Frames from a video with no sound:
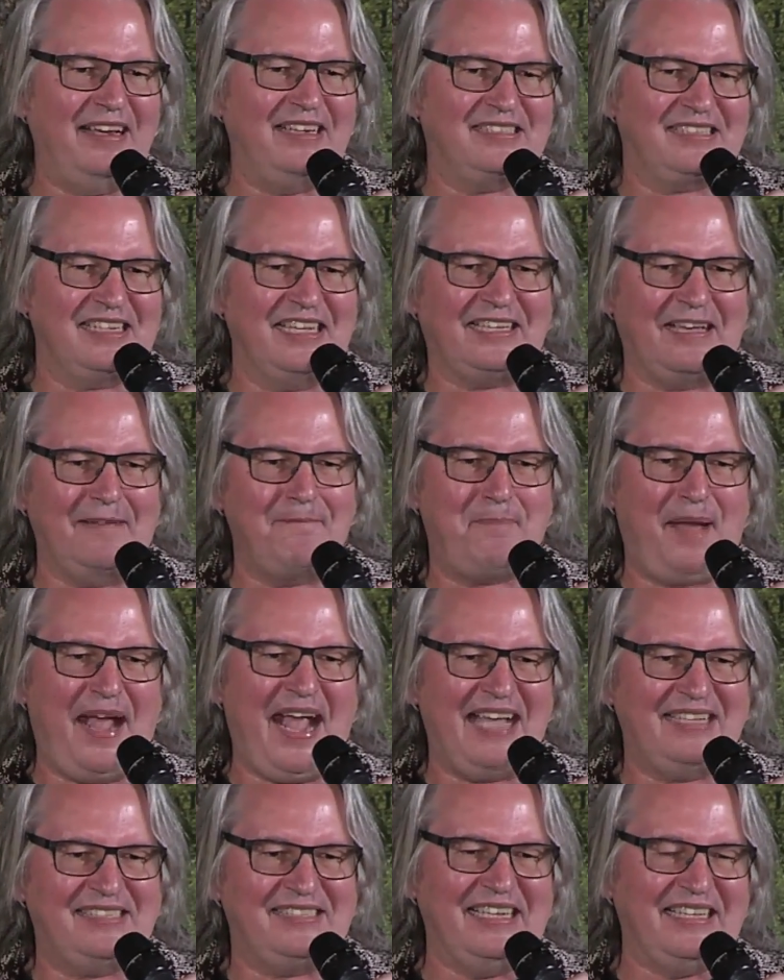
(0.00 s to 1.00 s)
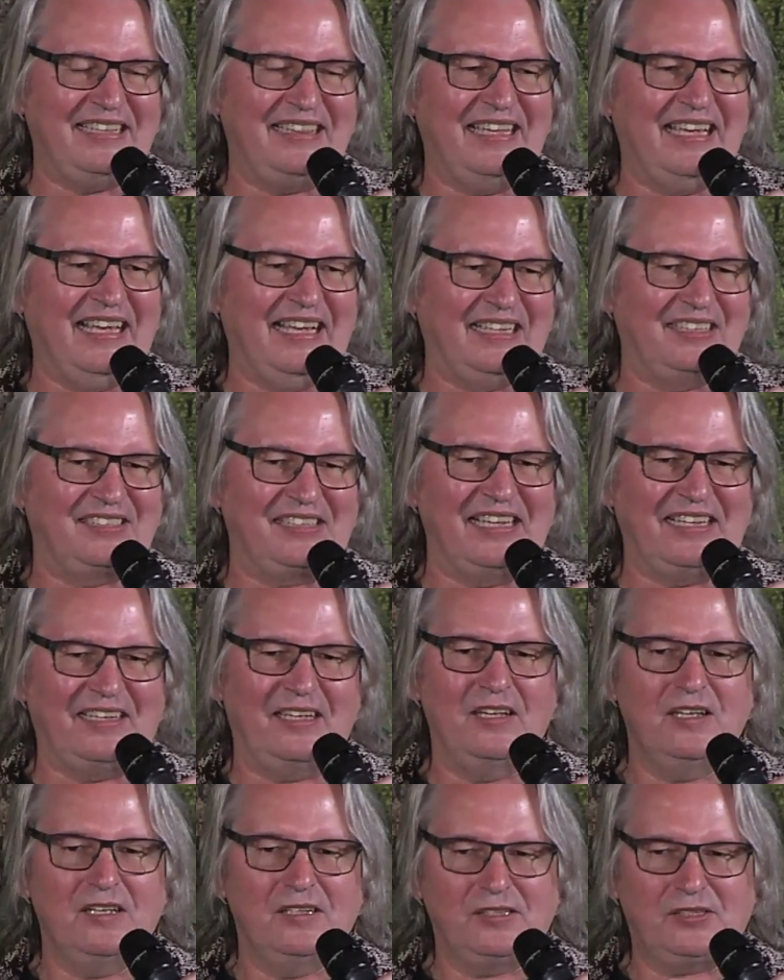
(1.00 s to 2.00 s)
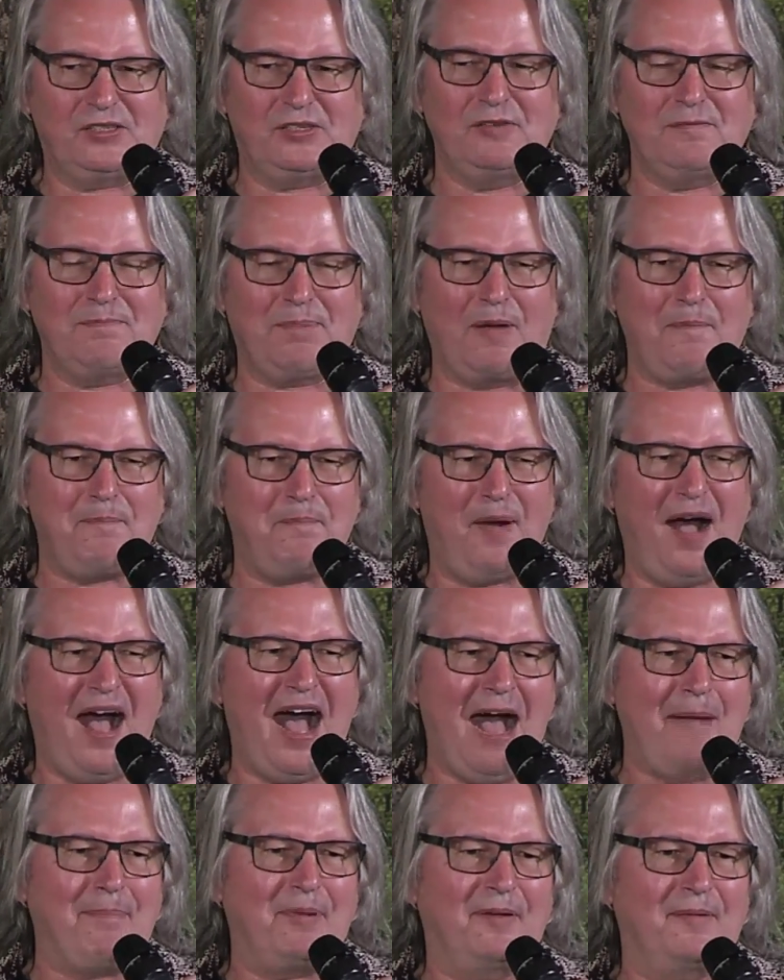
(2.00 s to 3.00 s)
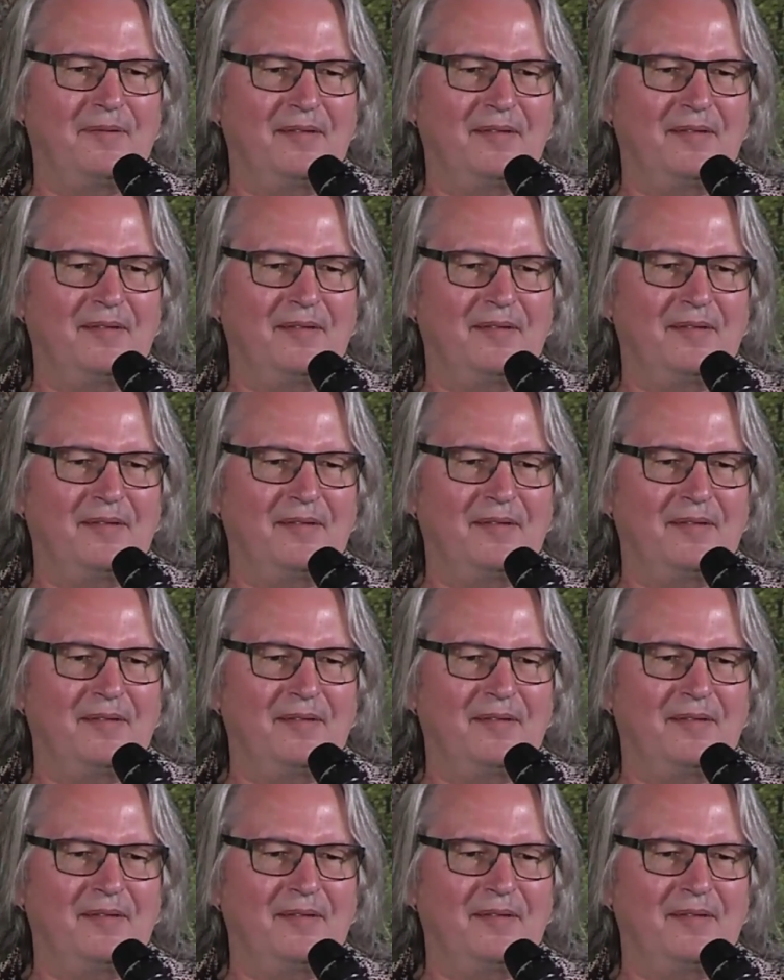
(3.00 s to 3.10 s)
It's like a passing thing. It's like super pop.